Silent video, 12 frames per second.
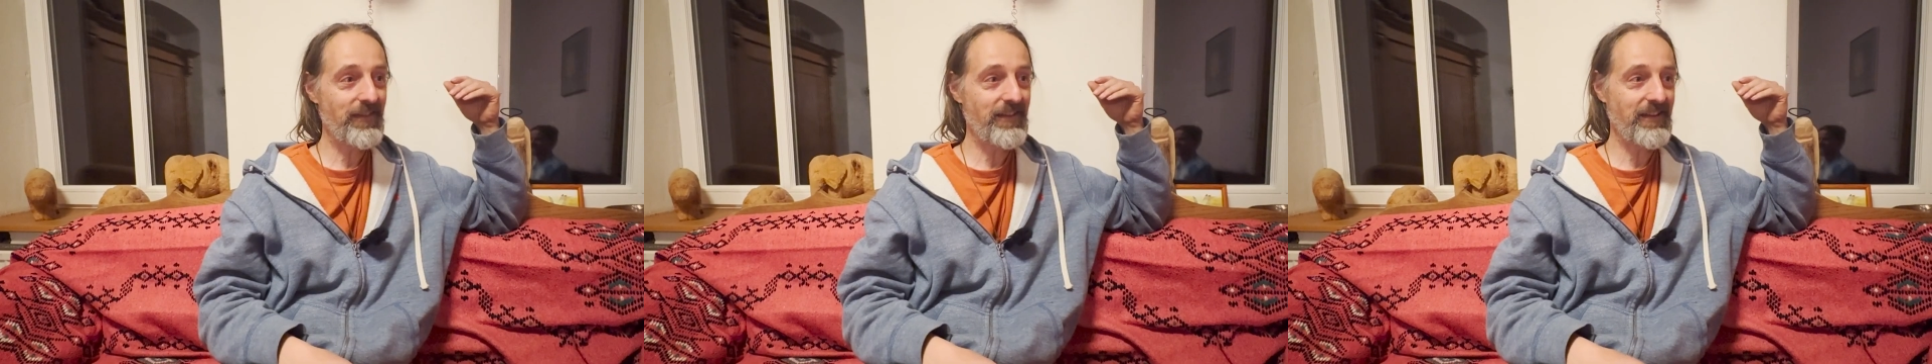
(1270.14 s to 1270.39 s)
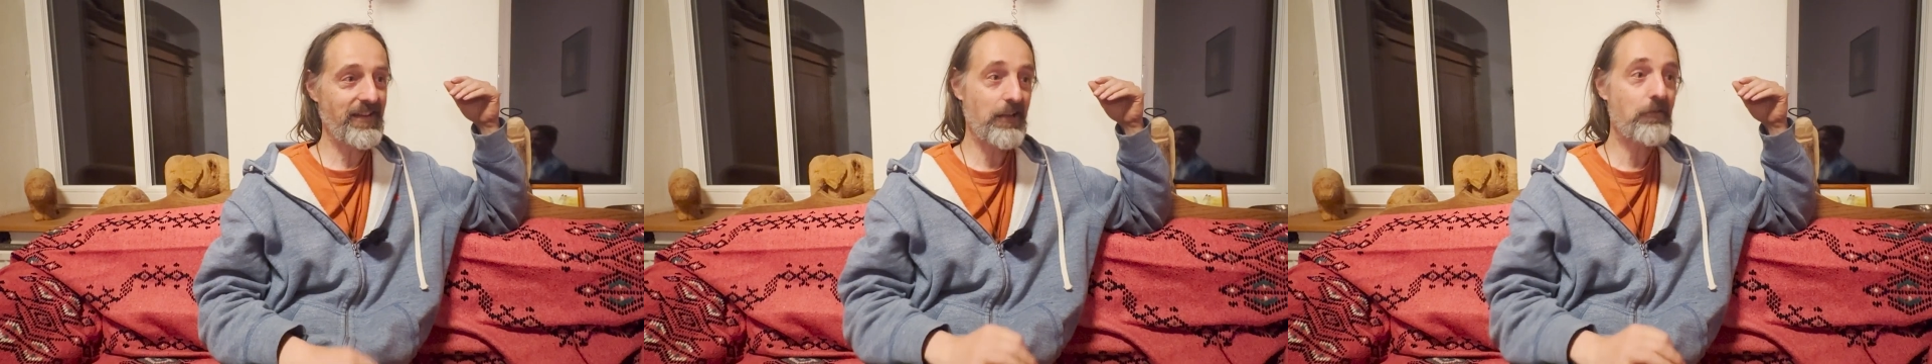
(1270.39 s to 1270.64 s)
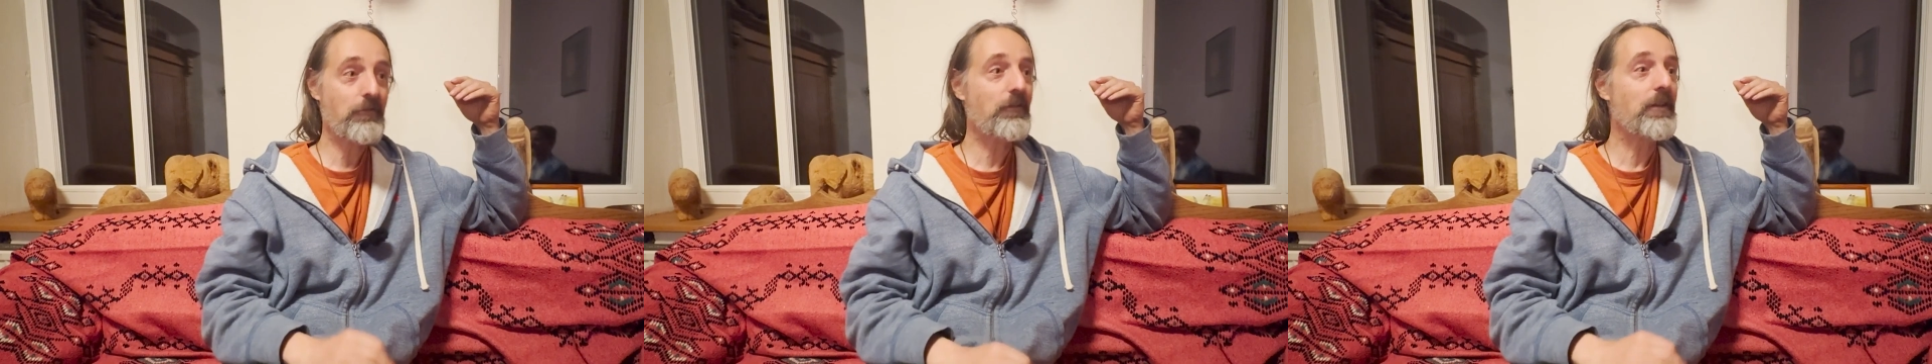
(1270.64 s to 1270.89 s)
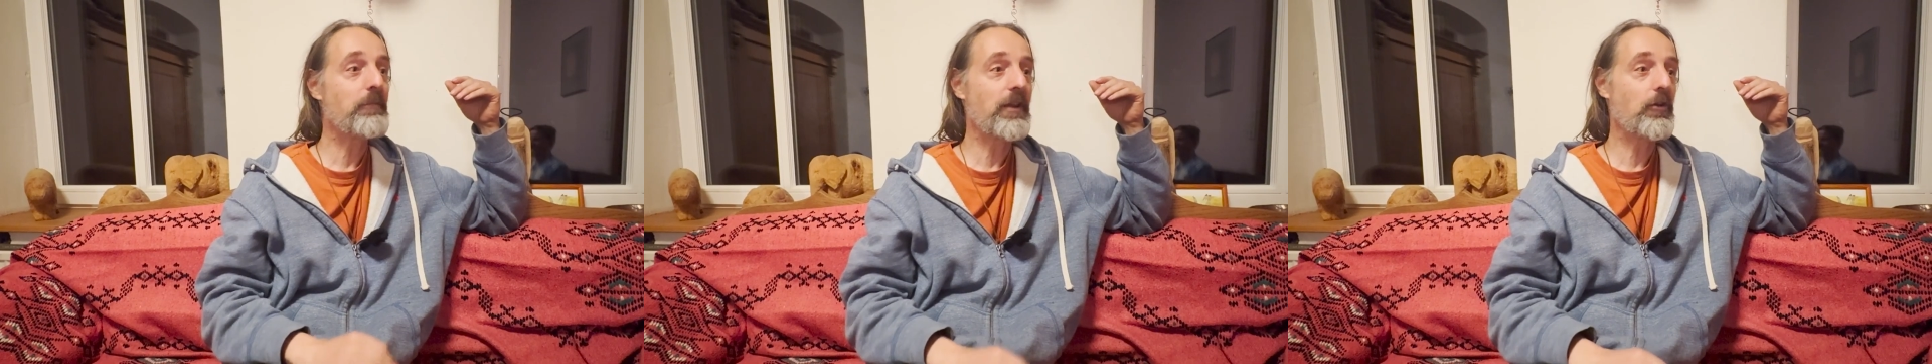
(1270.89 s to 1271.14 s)
in an
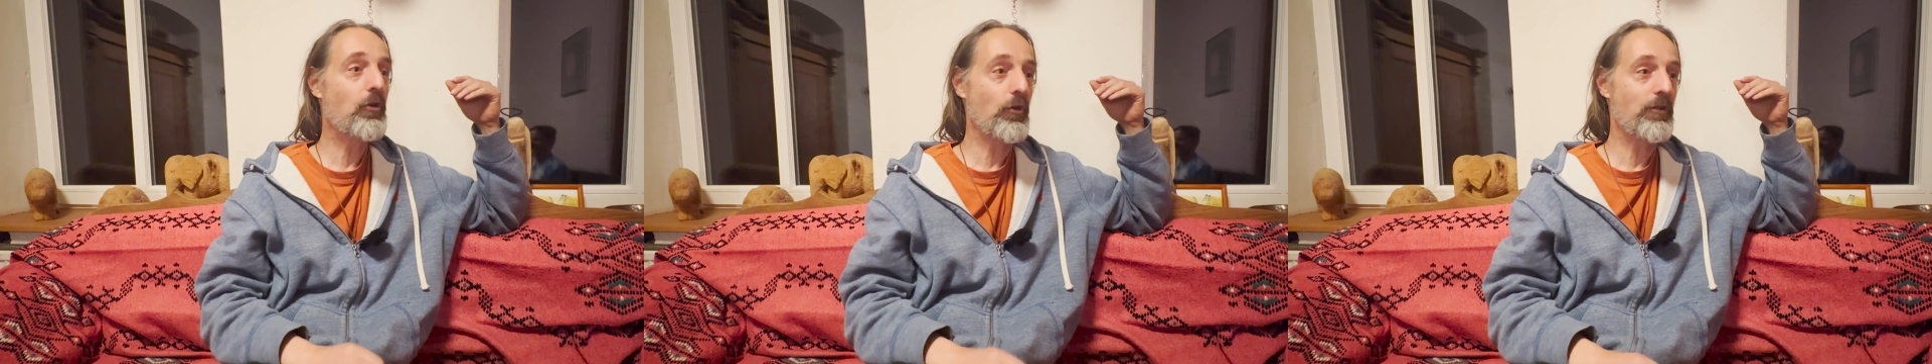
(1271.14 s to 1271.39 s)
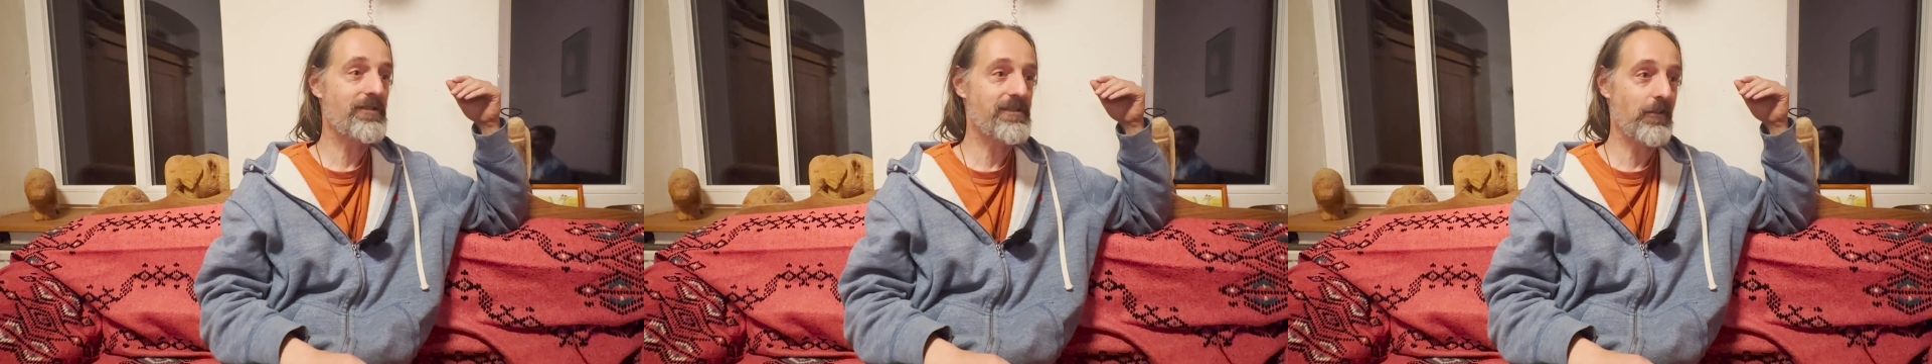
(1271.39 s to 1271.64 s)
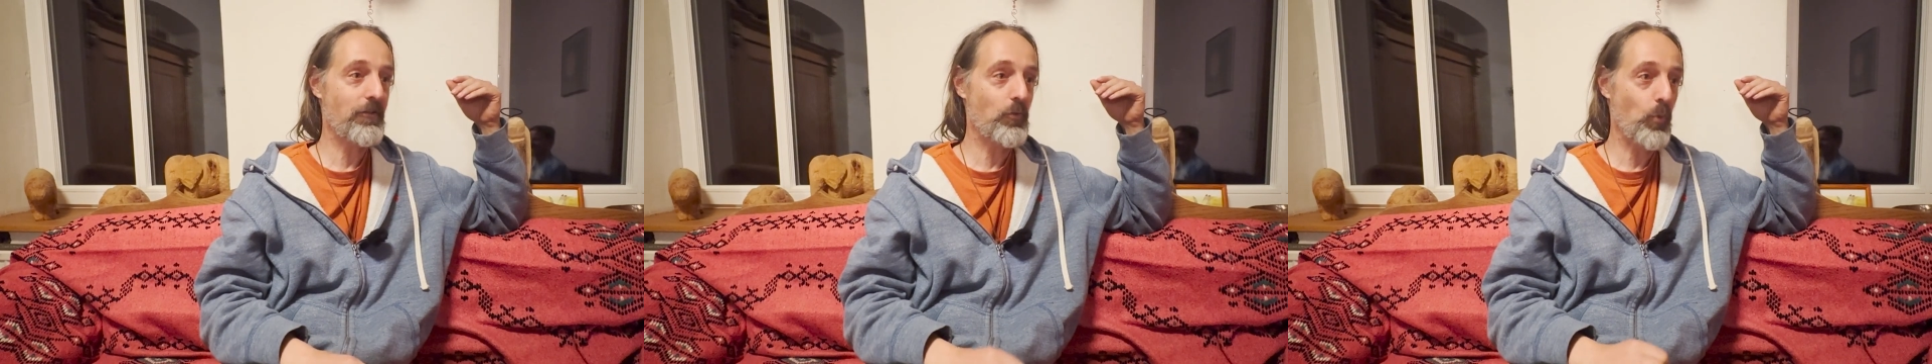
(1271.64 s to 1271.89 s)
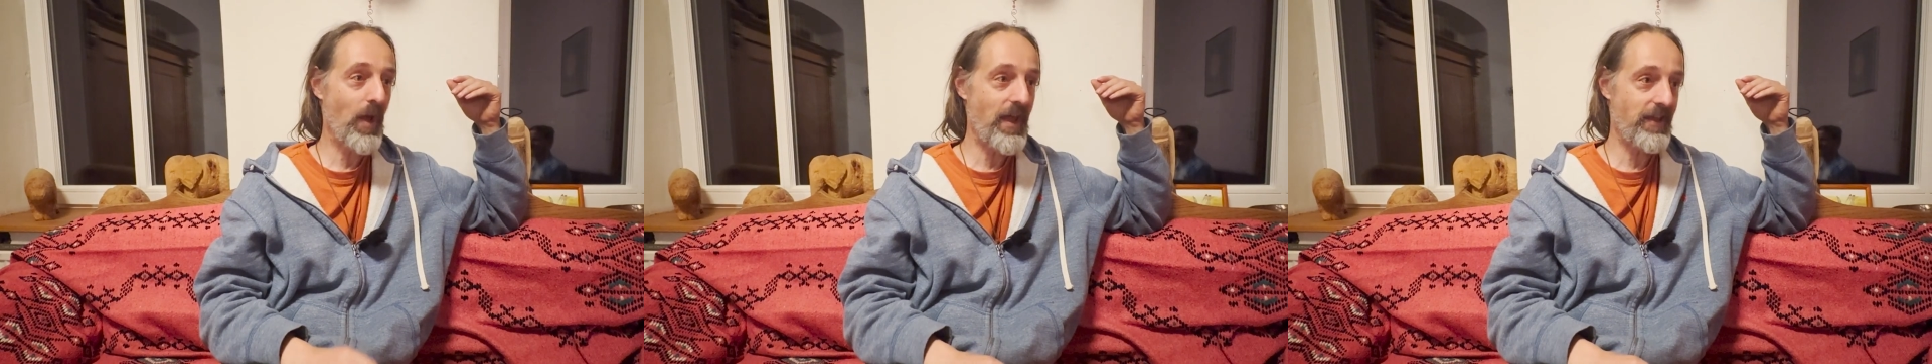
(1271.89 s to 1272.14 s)
extremely conscious way.